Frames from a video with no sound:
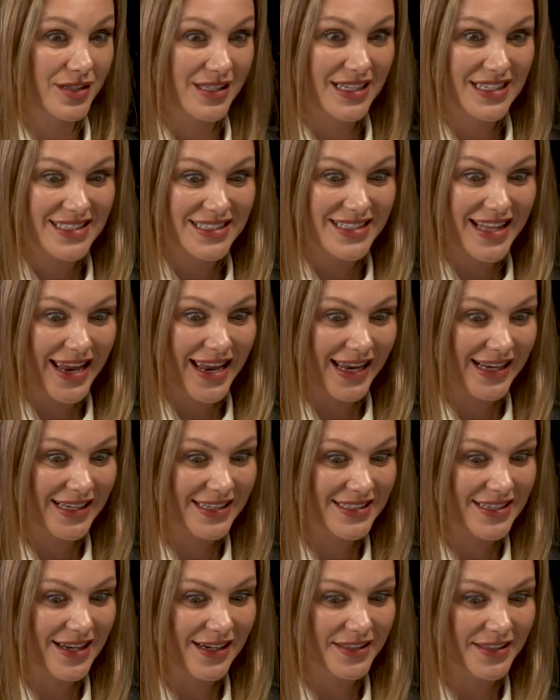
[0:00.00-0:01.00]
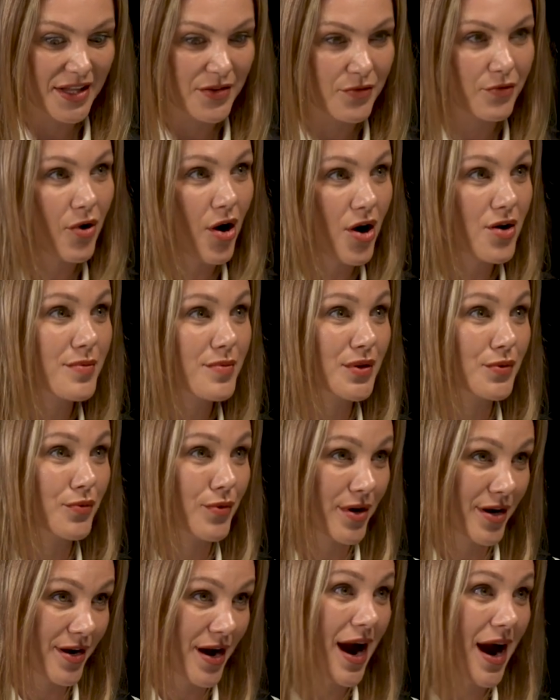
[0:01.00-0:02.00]
This is the exact environment
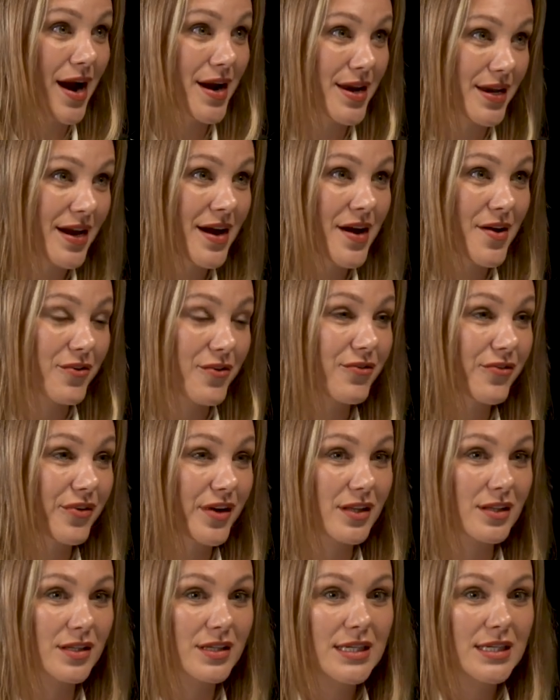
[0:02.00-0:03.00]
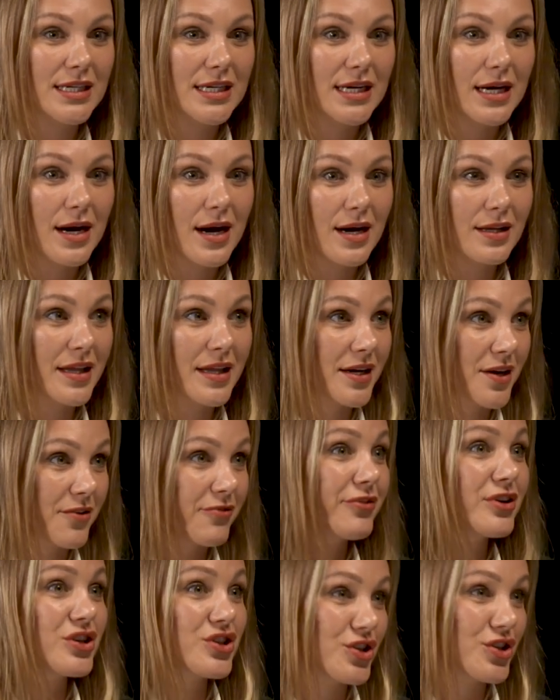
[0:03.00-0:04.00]
where I feel like a
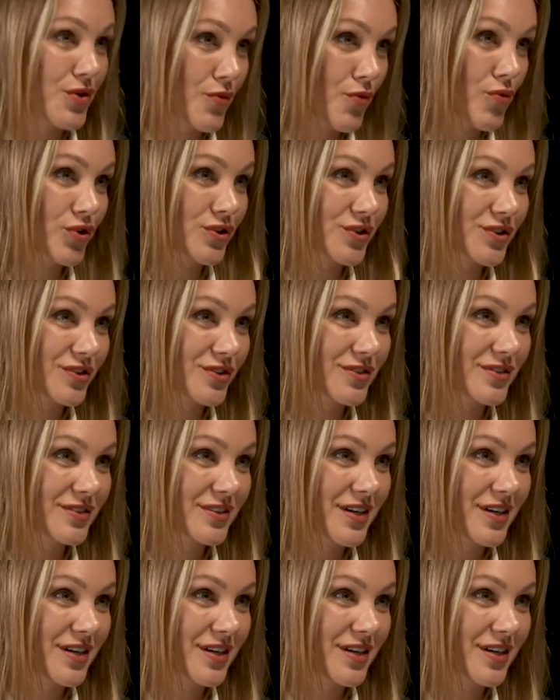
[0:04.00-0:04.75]
fish in the water.